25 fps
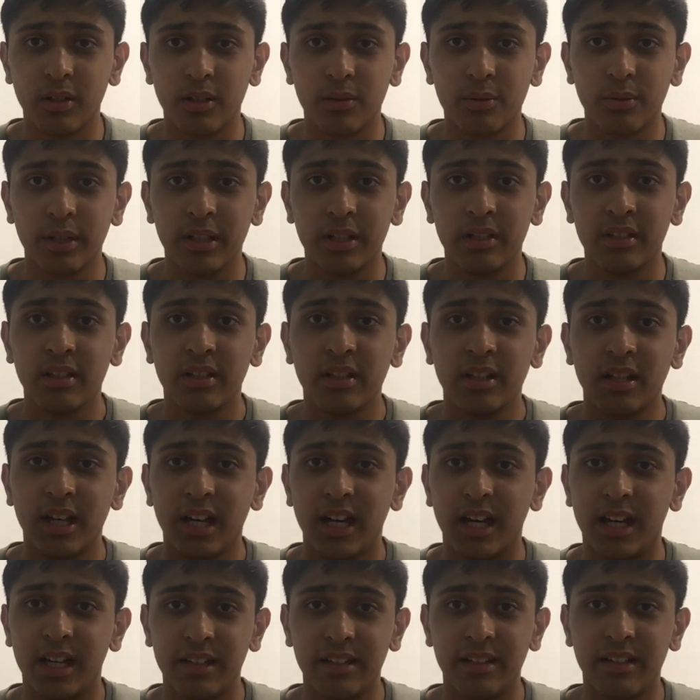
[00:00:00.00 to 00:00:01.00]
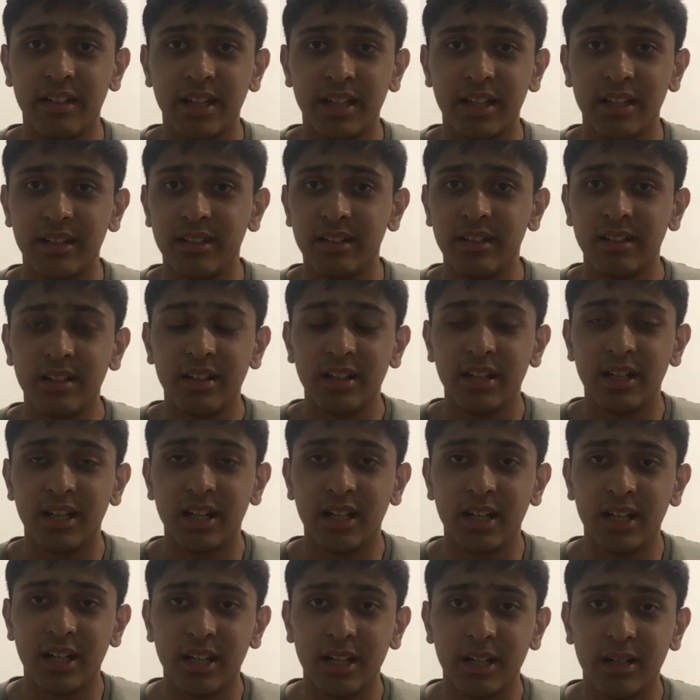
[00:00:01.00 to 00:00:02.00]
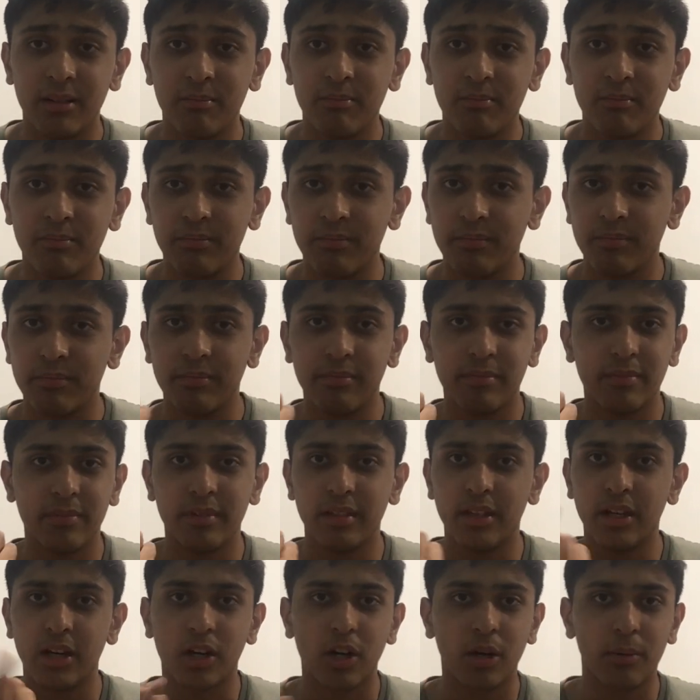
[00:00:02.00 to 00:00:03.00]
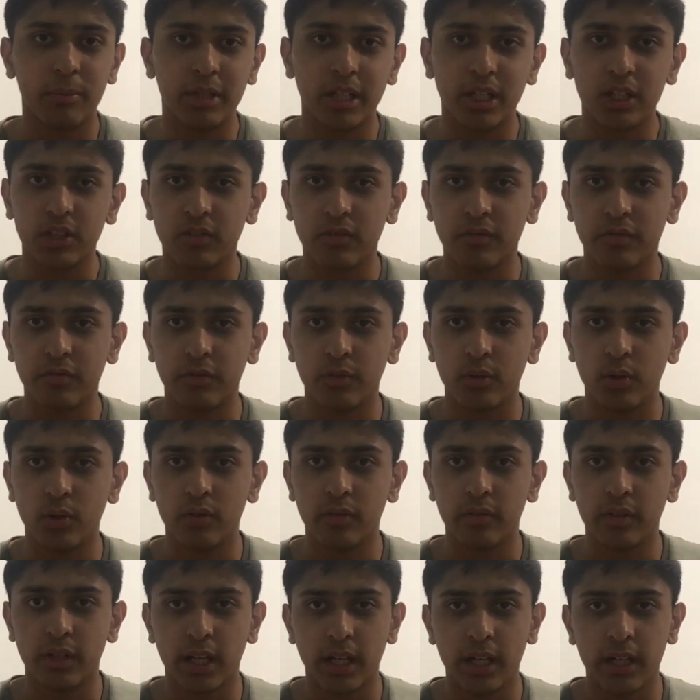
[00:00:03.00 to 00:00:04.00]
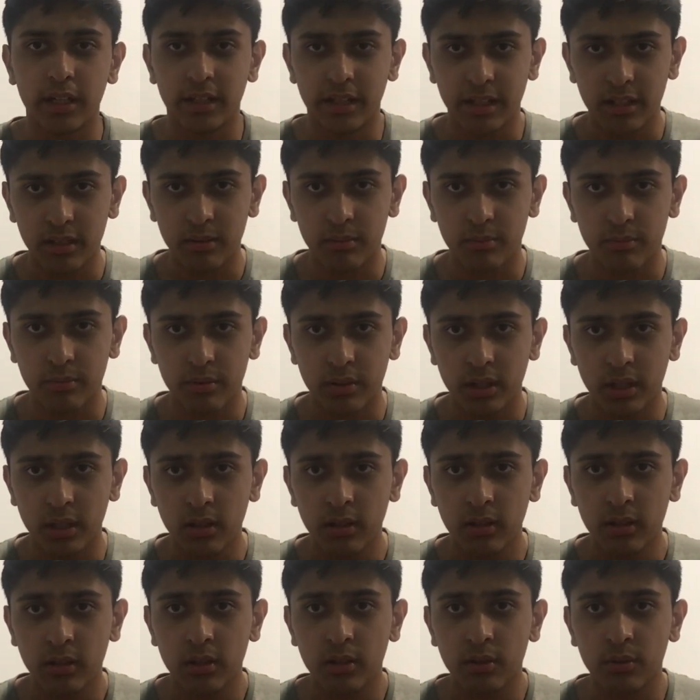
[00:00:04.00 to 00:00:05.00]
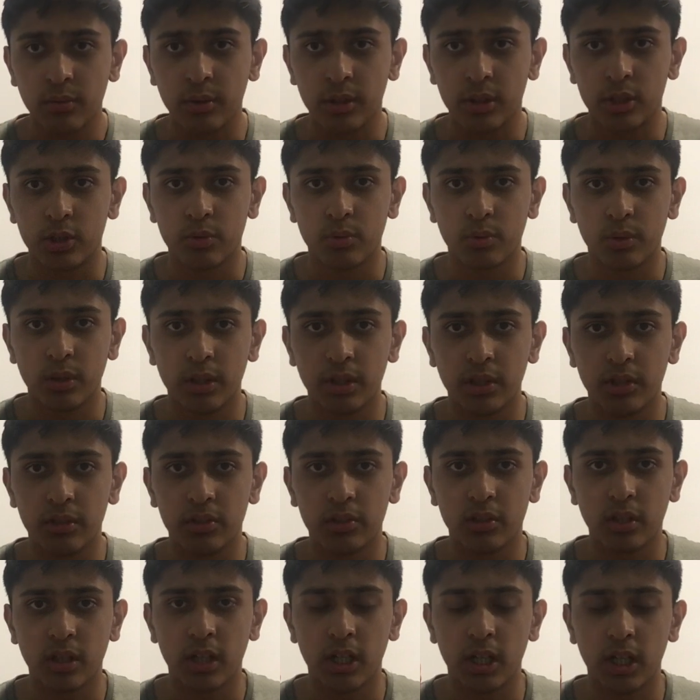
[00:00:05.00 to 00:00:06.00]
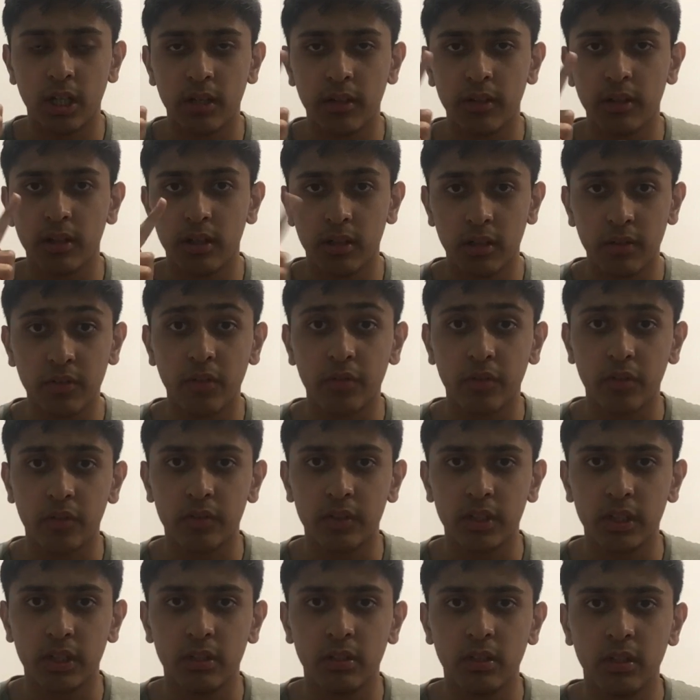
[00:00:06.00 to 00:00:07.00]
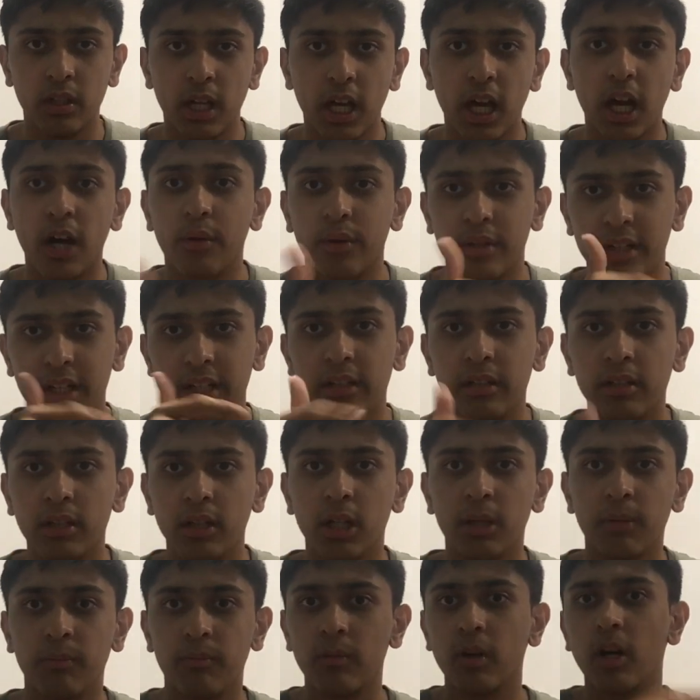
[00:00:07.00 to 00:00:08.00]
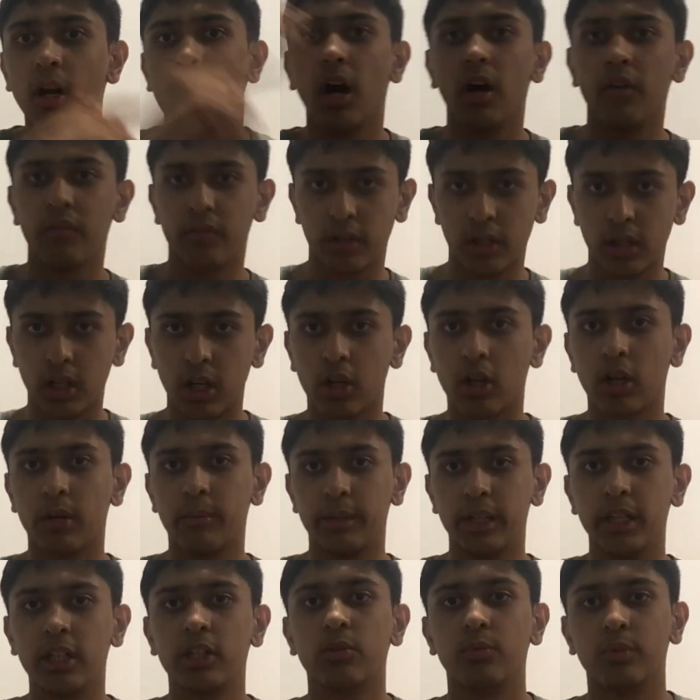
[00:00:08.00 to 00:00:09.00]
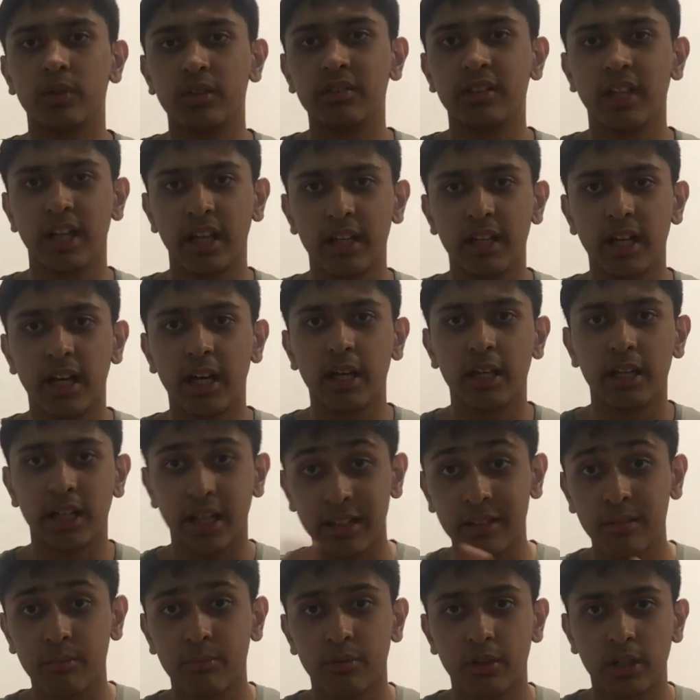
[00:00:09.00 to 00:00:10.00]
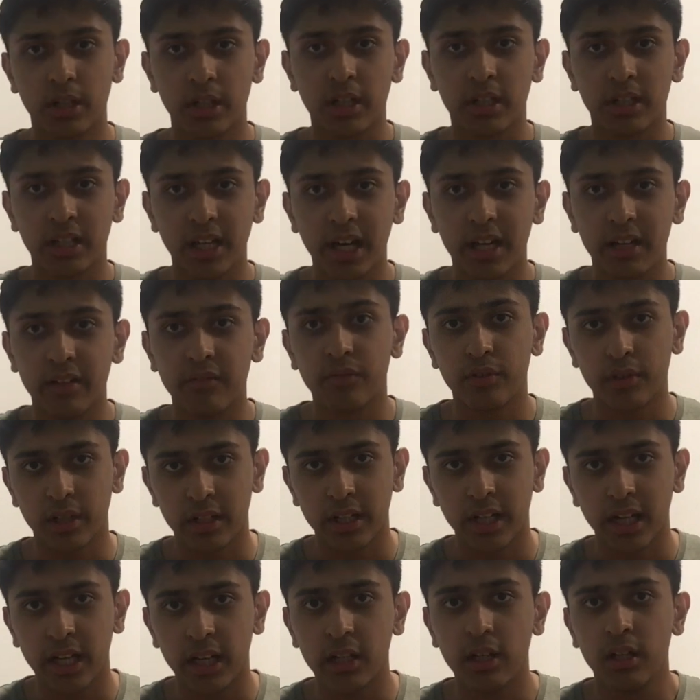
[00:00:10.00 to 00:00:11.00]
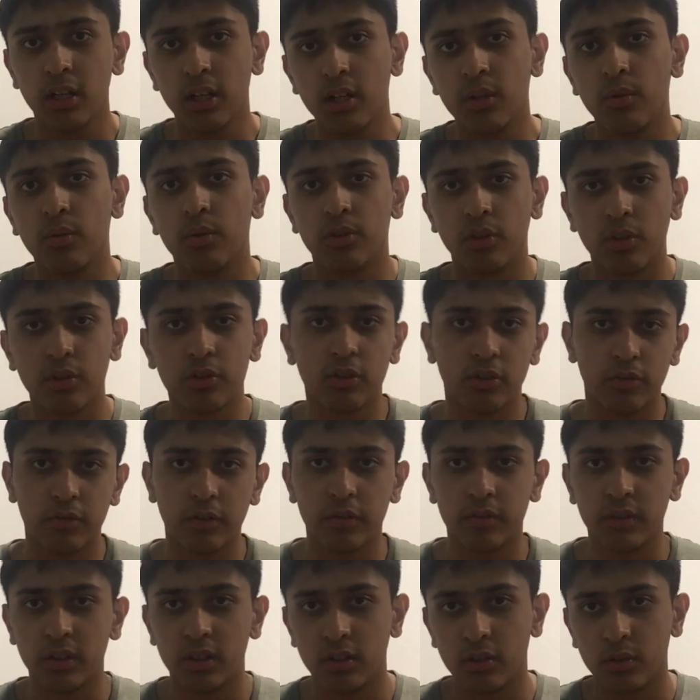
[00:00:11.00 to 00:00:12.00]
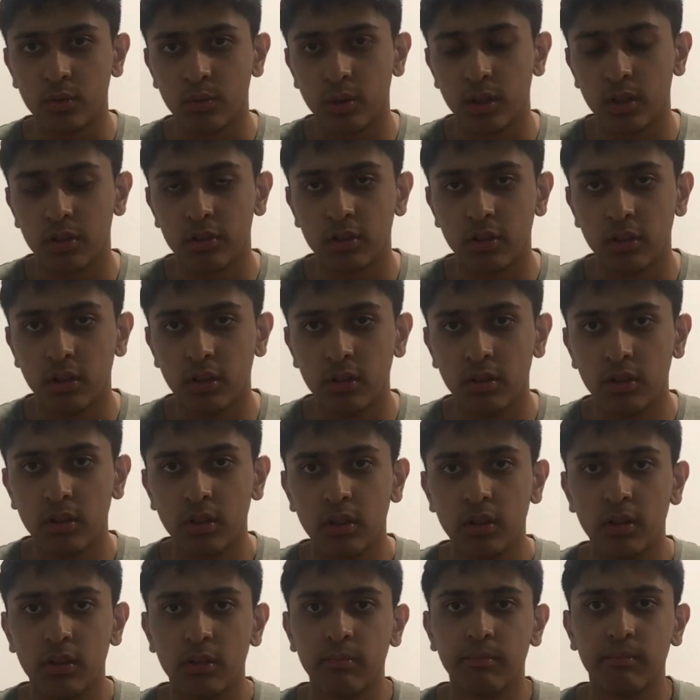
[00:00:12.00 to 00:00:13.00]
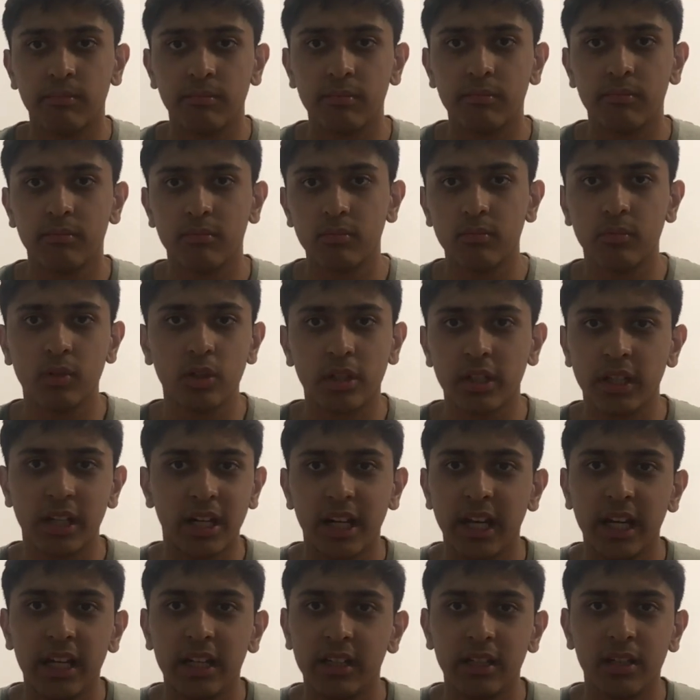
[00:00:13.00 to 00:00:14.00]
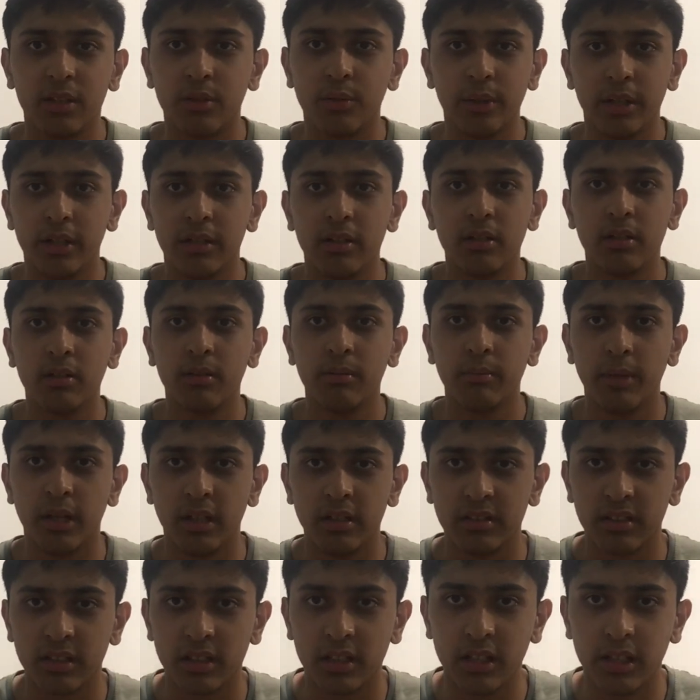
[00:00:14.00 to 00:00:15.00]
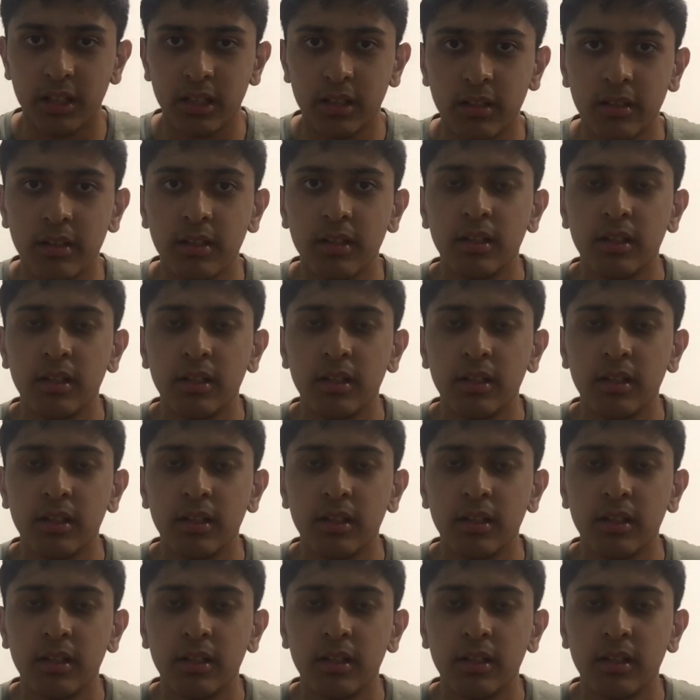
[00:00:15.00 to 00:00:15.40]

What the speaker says: quid, and then the accommodation for the night at Edinburgh, which was another 15. Oh, and then the other accommodation we stayed at in Edinburgh again for the night was also 15 as well. So looking at 80 quid basically.